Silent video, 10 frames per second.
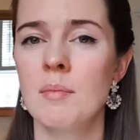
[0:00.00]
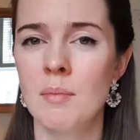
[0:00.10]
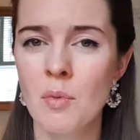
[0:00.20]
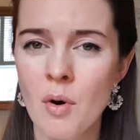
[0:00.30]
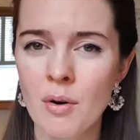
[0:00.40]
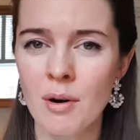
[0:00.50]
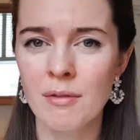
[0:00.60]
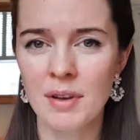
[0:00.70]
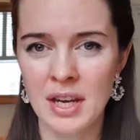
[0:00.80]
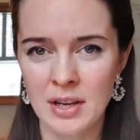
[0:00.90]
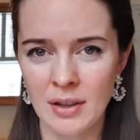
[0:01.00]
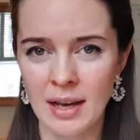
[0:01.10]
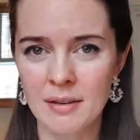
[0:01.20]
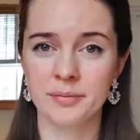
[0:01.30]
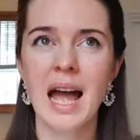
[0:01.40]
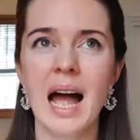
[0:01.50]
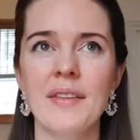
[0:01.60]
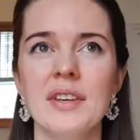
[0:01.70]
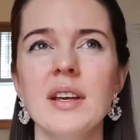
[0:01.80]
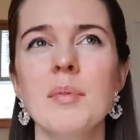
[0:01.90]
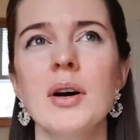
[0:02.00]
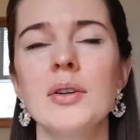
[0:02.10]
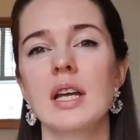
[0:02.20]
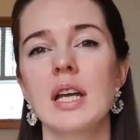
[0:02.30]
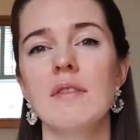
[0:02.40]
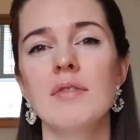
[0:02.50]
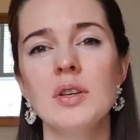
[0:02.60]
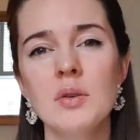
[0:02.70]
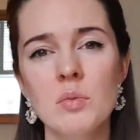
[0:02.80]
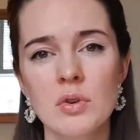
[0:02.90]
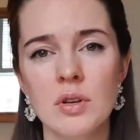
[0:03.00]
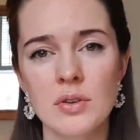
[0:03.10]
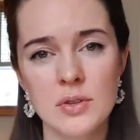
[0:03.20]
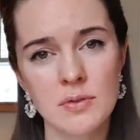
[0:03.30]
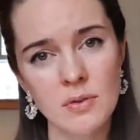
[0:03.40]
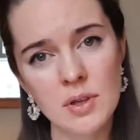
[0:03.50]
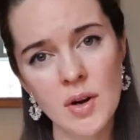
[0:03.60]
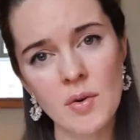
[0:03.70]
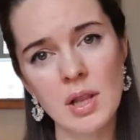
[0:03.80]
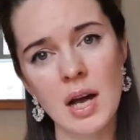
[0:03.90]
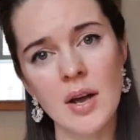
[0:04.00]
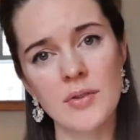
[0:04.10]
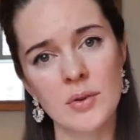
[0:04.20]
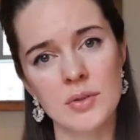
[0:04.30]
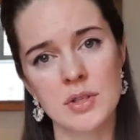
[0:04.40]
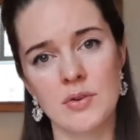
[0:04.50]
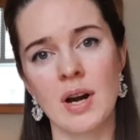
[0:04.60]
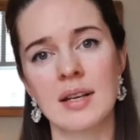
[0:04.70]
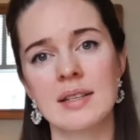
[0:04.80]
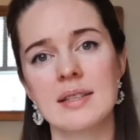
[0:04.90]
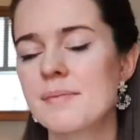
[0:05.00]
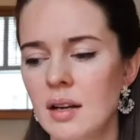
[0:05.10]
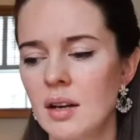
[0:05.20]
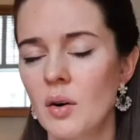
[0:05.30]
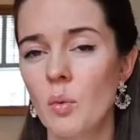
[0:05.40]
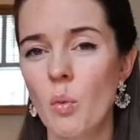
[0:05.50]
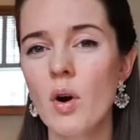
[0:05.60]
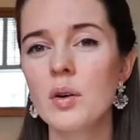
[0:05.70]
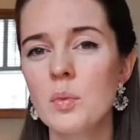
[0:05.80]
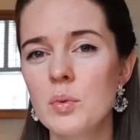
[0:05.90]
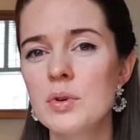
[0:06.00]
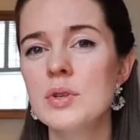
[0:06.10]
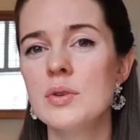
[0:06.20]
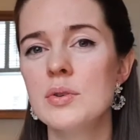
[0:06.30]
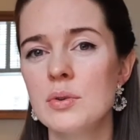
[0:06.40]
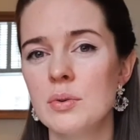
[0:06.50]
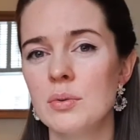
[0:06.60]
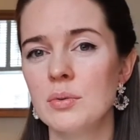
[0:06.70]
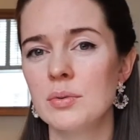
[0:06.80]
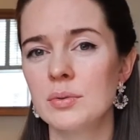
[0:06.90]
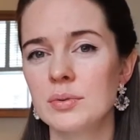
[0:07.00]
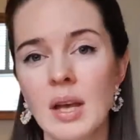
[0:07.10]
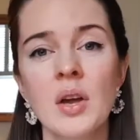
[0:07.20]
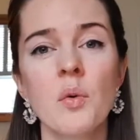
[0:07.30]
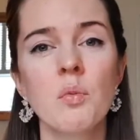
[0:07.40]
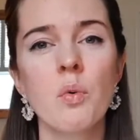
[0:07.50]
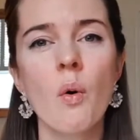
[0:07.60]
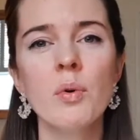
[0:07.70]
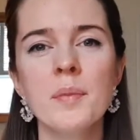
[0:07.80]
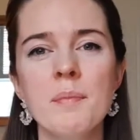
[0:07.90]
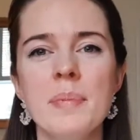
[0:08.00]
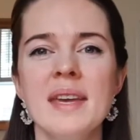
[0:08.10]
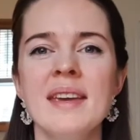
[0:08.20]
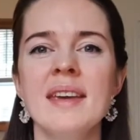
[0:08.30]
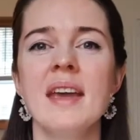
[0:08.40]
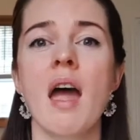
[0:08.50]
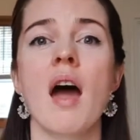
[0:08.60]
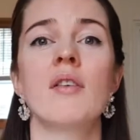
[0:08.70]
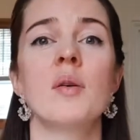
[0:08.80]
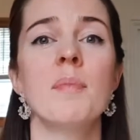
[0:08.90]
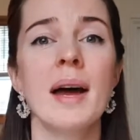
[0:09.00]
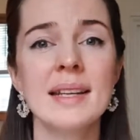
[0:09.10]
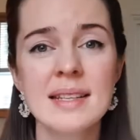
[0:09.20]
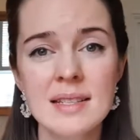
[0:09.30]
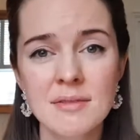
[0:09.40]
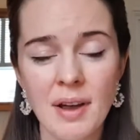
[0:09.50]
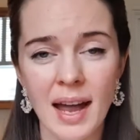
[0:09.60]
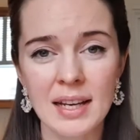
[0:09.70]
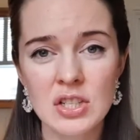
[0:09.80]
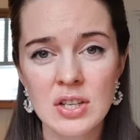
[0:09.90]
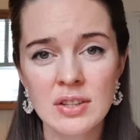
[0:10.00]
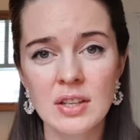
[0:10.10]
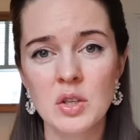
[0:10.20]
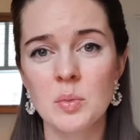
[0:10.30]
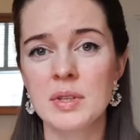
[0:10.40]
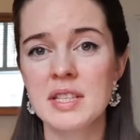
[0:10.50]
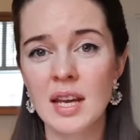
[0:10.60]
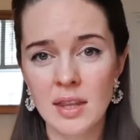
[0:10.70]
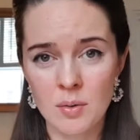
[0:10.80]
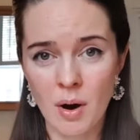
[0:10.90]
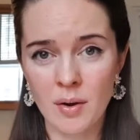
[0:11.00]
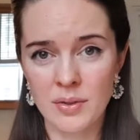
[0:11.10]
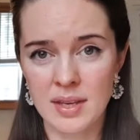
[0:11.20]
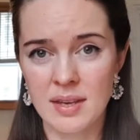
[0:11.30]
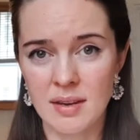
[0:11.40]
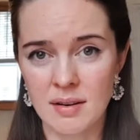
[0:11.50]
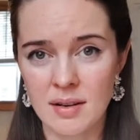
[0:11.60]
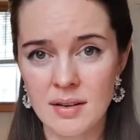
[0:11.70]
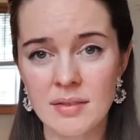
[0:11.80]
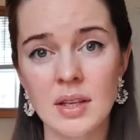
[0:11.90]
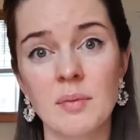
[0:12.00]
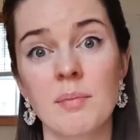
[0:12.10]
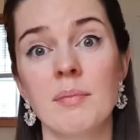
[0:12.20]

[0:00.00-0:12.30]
more of in your life. And think about if you were to fully rely on those strengths, what would you do? What would be a repetitive action that you would take throughout the year that